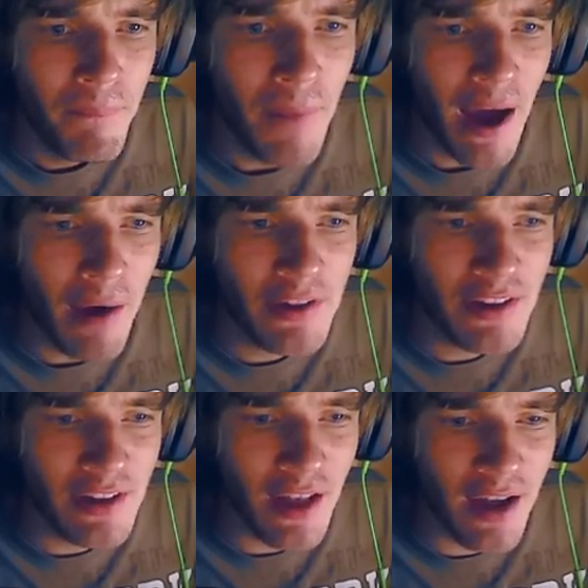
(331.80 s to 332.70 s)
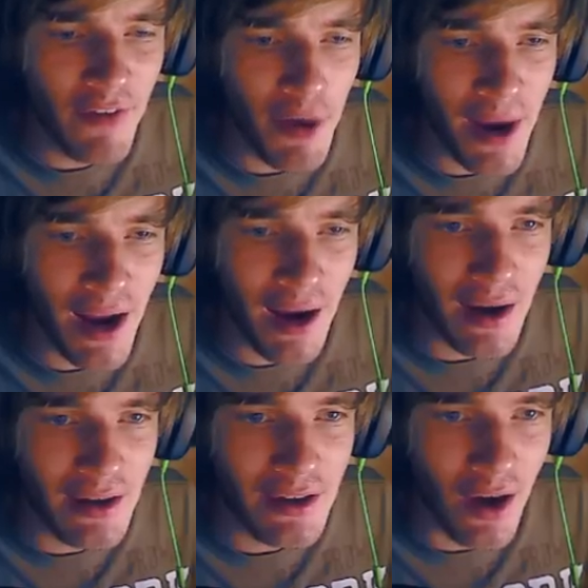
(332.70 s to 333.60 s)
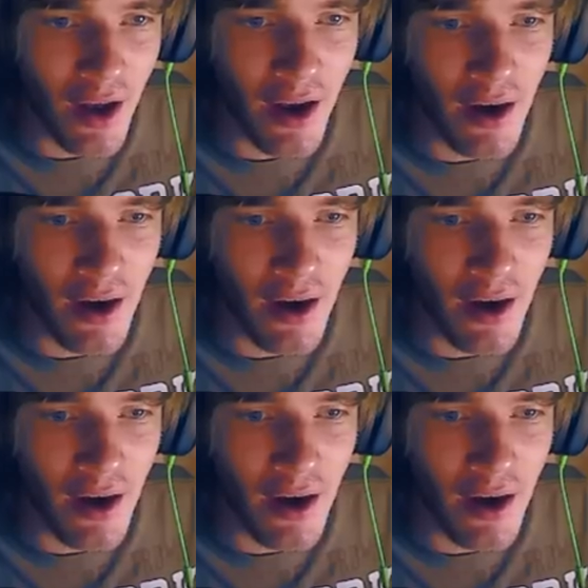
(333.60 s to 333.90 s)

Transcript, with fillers: was just looking for my daughter.